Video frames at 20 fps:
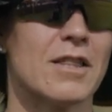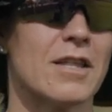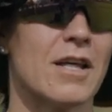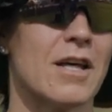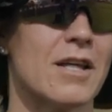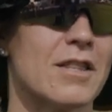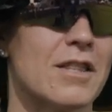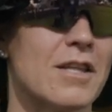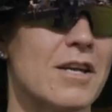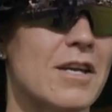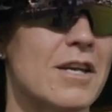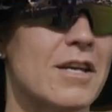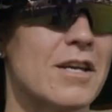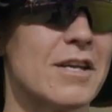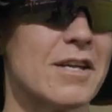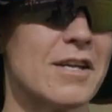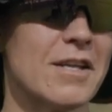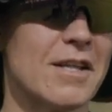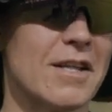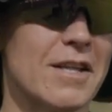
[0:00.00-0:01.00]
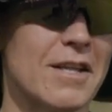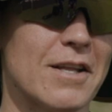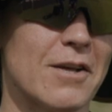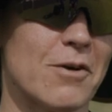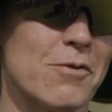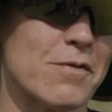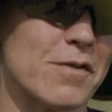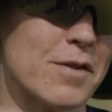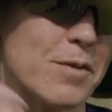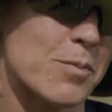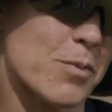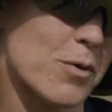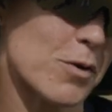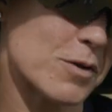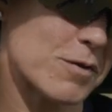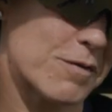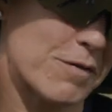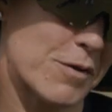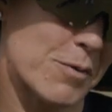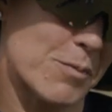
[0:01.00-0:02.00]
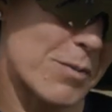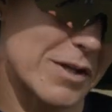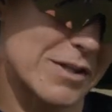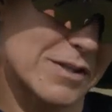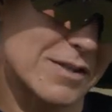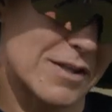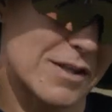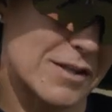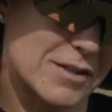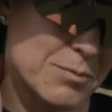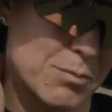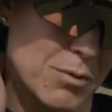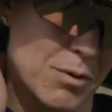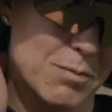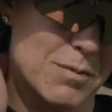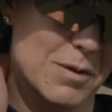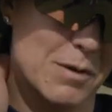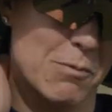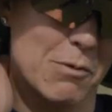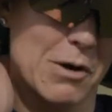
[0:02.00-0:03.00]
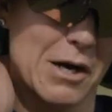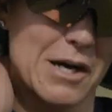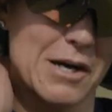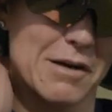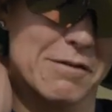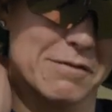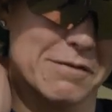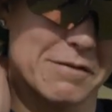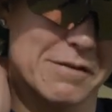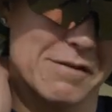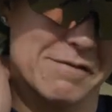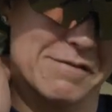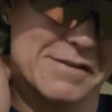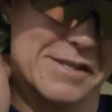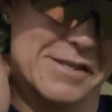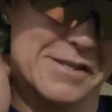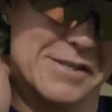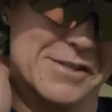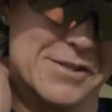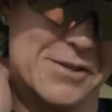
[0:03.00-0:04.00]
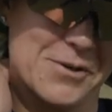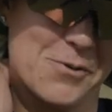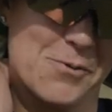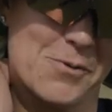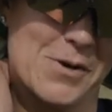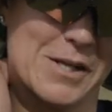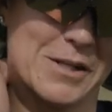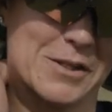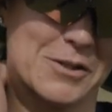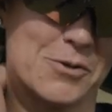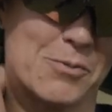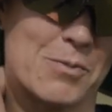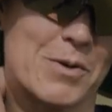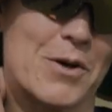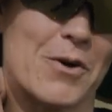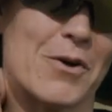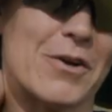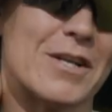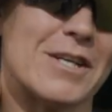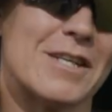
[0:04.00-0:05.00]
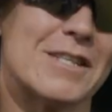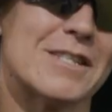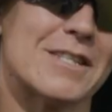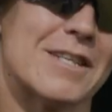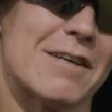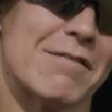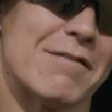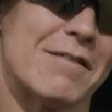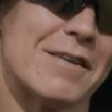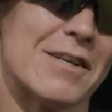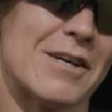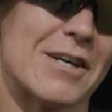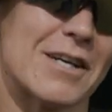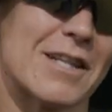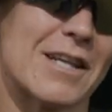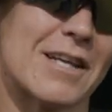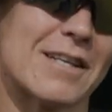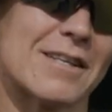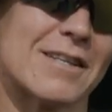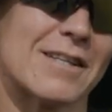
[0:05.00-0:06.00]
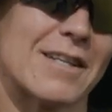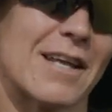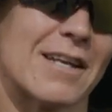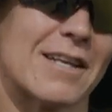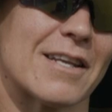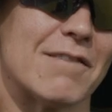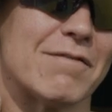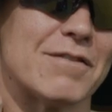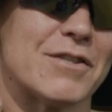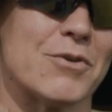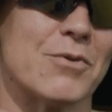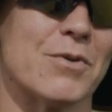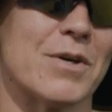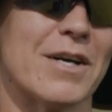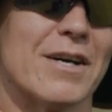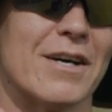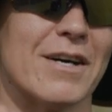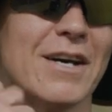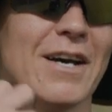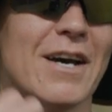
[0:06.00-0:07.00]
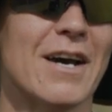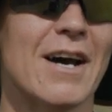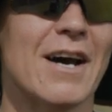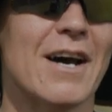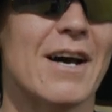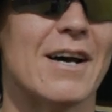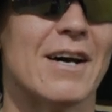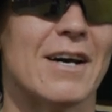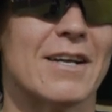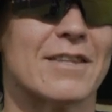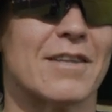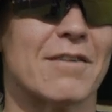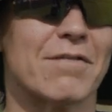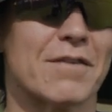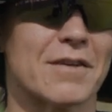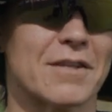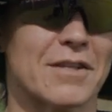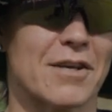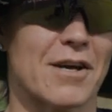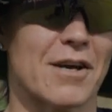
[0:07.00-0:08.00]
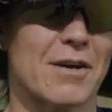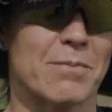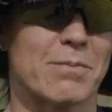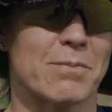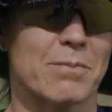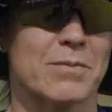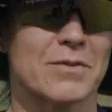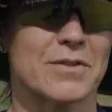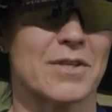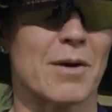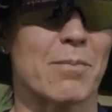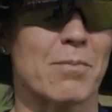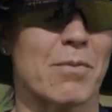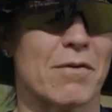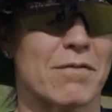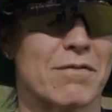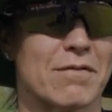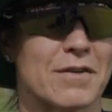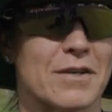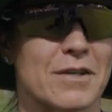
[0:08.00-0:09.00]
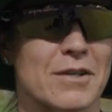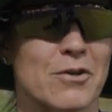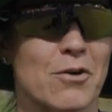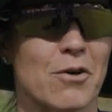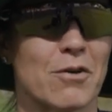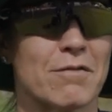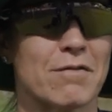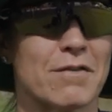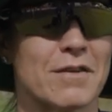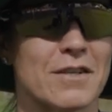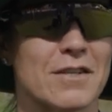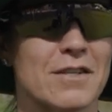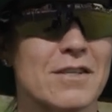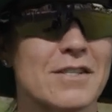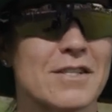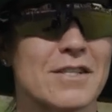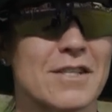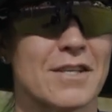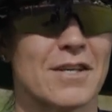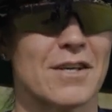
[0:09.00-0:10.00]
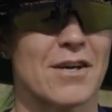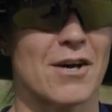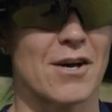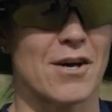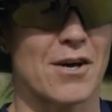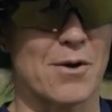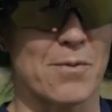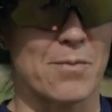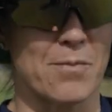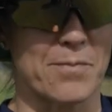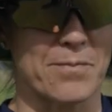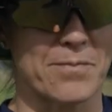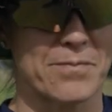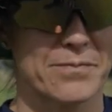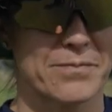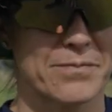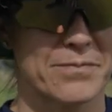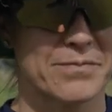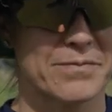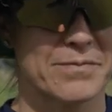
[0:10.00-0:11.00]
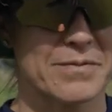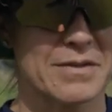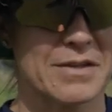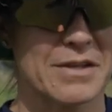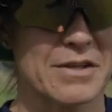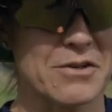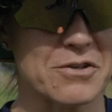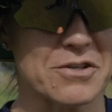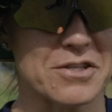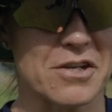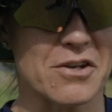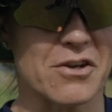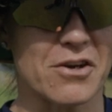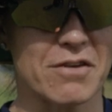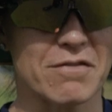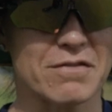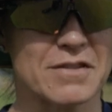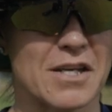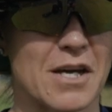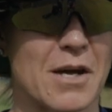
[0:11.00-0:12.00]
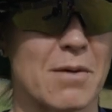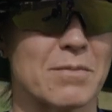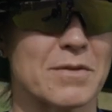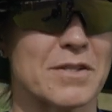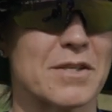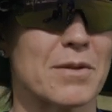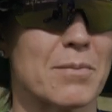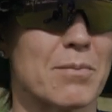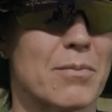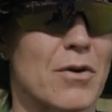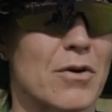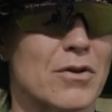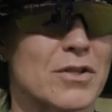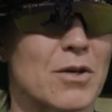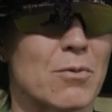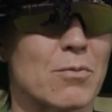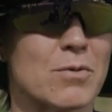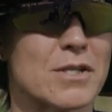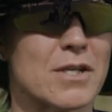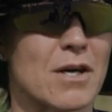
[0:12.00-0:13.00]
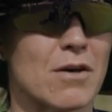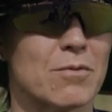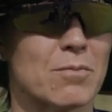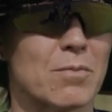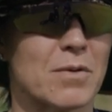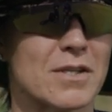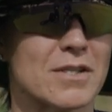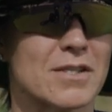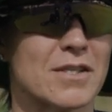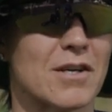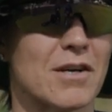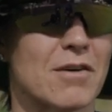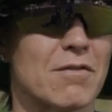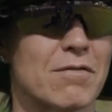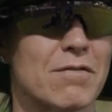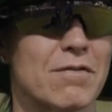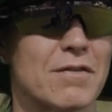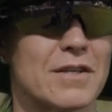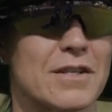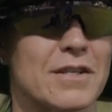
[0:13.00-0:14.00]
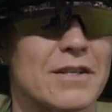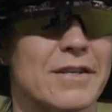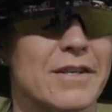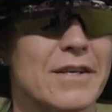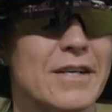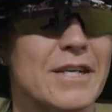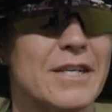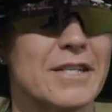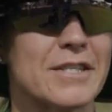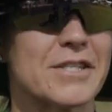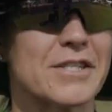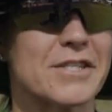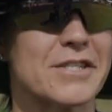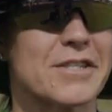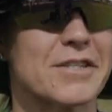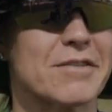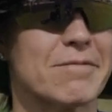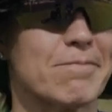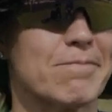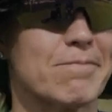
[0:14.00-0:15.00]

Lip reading: I think in over the past few months, that's probably why I've done so well, to be honest. I feel like that gives you a different type of confidence, because a lot of times in the past I would doubt myself, and just